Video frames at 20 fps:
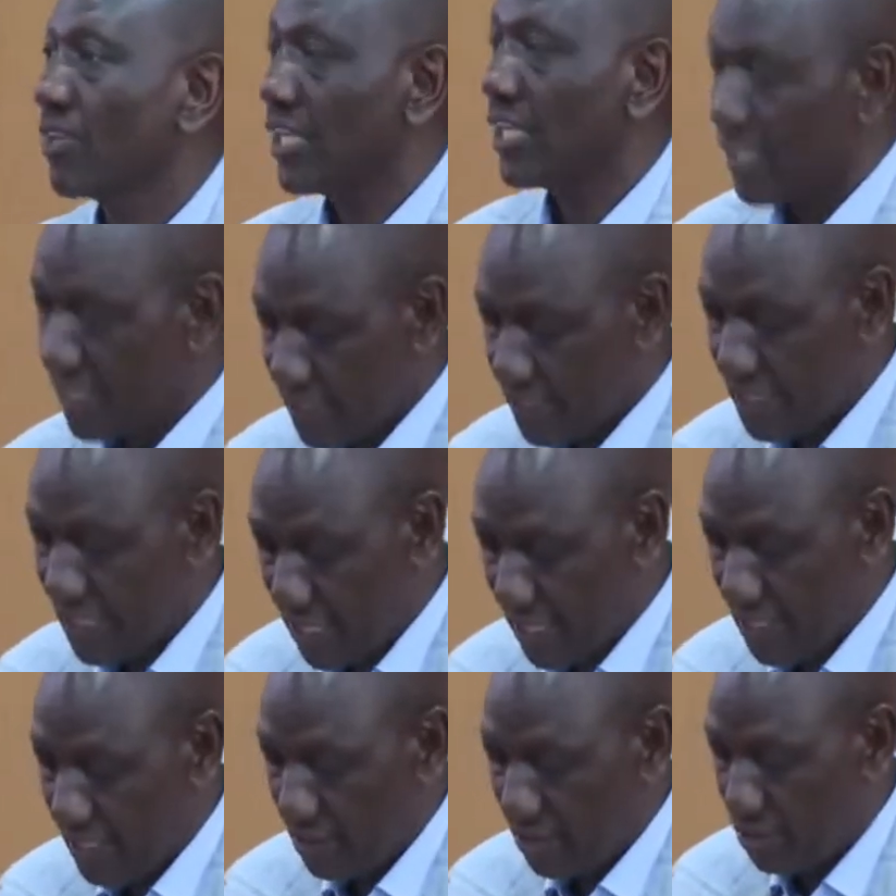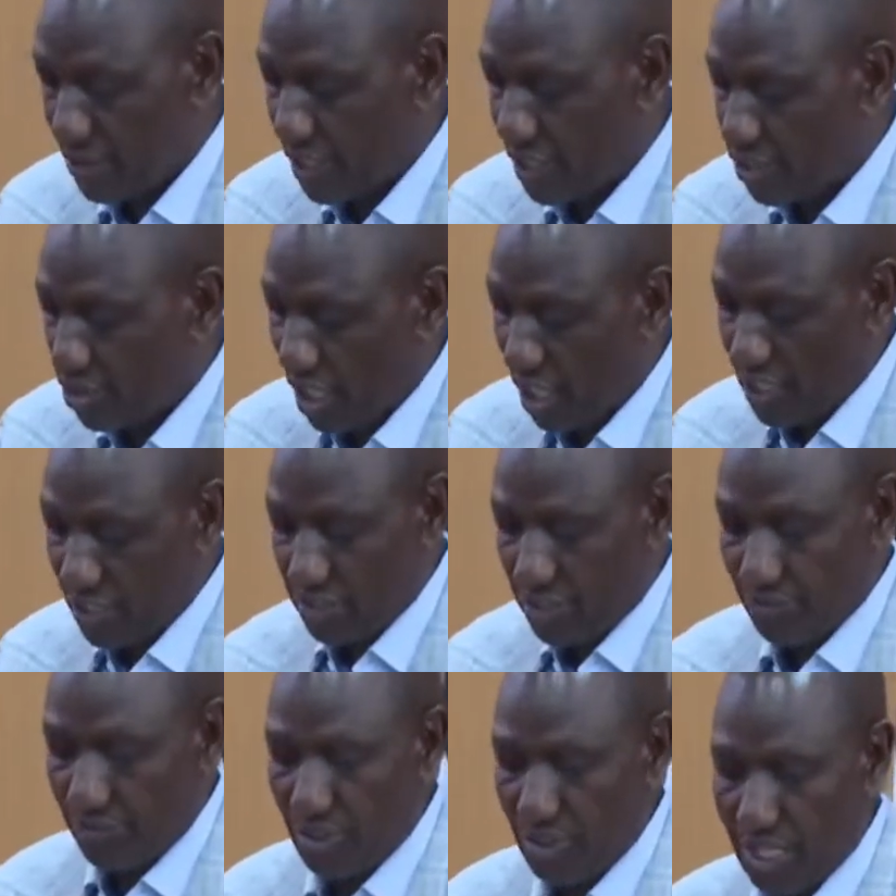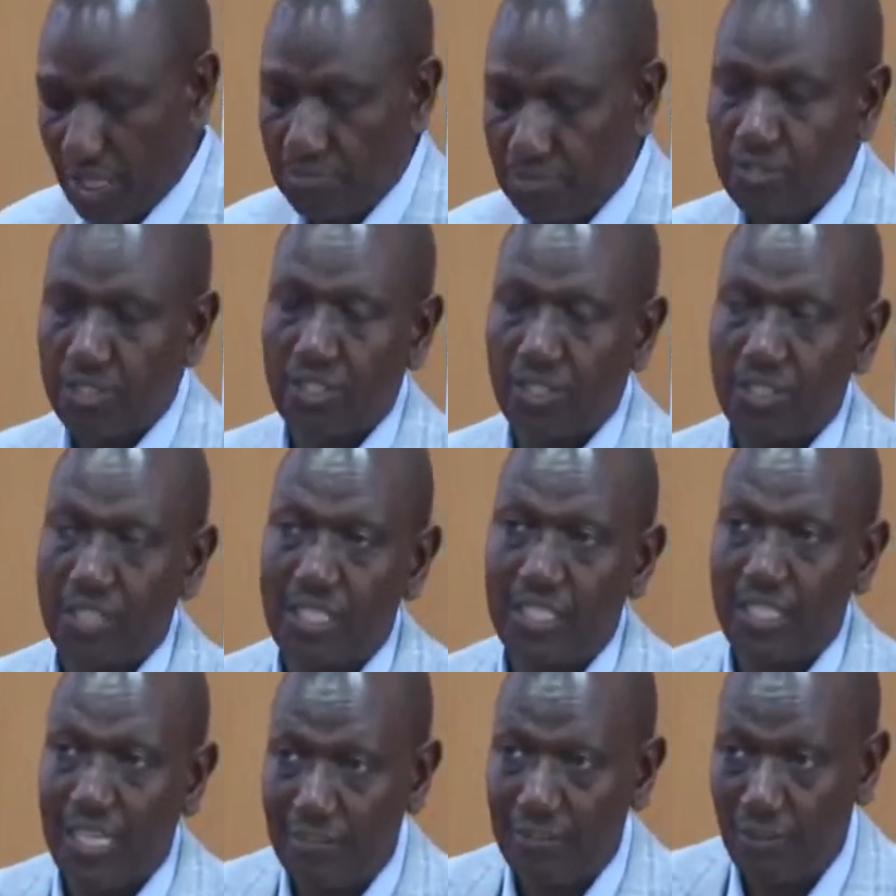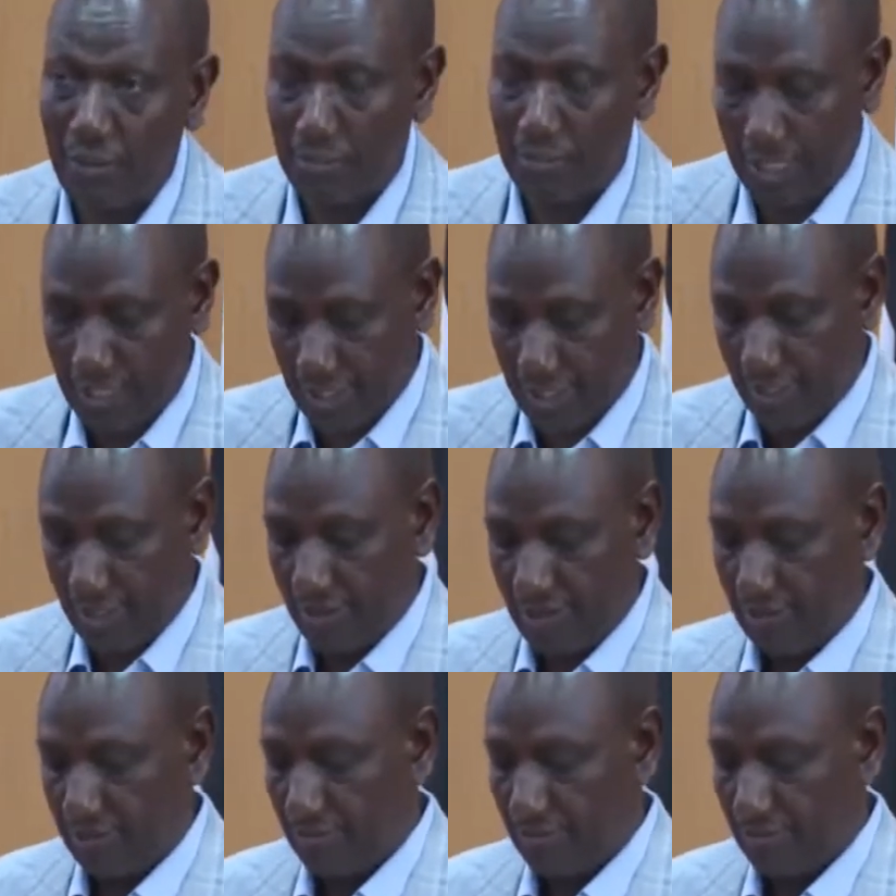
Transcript: in dealing with the challenge of corruption in government.